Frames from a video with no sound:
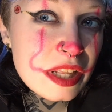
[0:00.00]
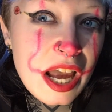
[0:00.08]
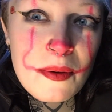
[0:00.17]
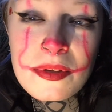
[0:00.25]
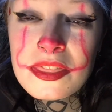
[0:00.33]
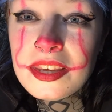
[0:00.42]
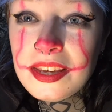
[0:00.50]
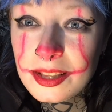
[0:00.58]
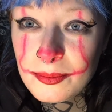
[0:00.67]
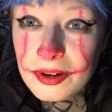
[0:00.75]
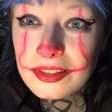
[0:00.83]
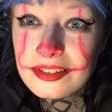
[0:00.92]
I've been
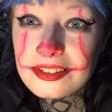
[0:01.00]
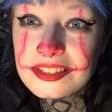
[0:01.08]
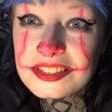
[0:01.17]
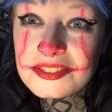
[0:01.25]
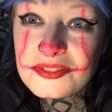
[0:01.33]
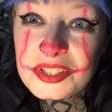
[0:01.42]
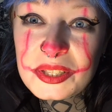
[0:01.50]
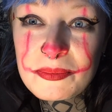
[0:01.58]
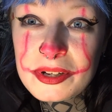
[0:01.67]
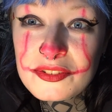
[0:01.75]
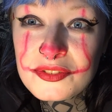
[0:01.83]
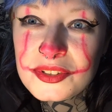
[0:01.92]
thinking about this for like the
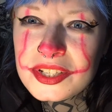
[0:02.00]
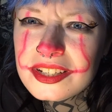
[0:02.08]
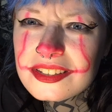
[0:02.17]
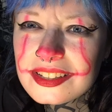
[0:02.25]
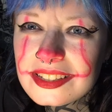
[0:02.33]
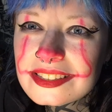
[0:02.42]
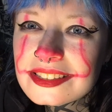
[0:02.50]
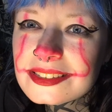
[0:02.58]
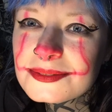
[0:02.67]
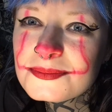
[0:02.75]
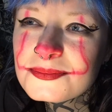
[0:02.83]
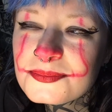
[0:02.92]
past few days, like,
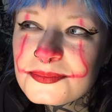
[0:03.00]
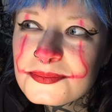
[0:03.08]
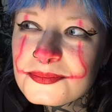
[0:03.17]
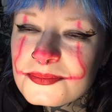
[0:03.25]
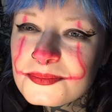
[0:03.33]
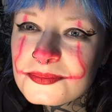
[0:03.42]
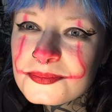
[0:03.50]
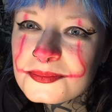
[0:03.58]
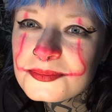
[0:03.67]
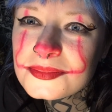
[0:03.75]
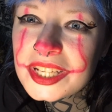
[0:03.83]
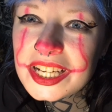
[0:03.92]

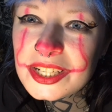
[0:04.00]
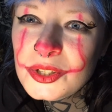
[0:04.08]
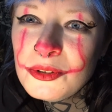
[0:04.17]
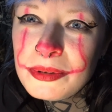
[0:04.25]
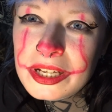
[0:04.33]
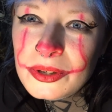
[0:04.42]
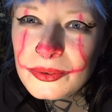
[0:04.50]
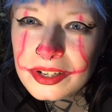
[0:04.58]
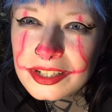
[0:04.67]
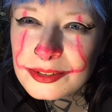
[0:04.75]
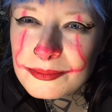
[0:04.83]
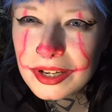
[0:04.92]
I can do
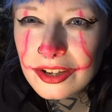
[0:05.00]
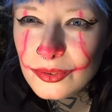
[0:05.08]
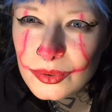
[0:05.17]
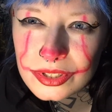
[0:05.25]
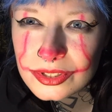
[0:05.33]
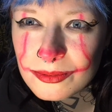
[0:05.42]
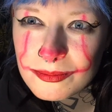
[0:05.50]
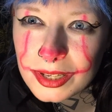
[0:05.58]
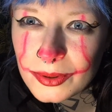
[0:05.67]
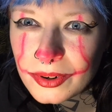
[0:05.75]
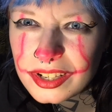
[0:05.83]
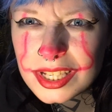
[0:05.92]
Pennywise, but everyone's done
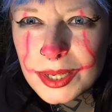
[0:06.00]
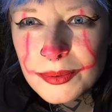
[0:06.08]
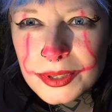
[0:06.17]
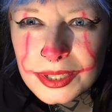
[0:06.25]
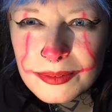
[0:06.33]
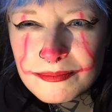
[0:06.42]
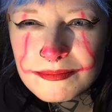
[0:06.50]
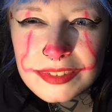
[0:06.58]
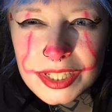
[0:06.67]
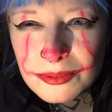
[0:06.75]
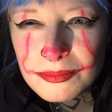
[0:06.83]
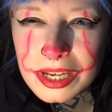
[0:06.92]
Pennywise. How am I
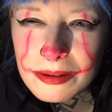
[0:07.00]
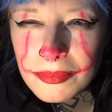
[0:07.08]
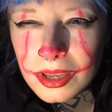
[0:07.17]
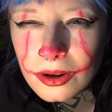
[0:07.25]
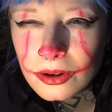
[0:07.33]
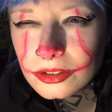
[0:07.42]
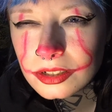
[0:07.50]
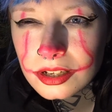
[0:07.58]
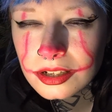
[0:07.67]
gonna, make it my own?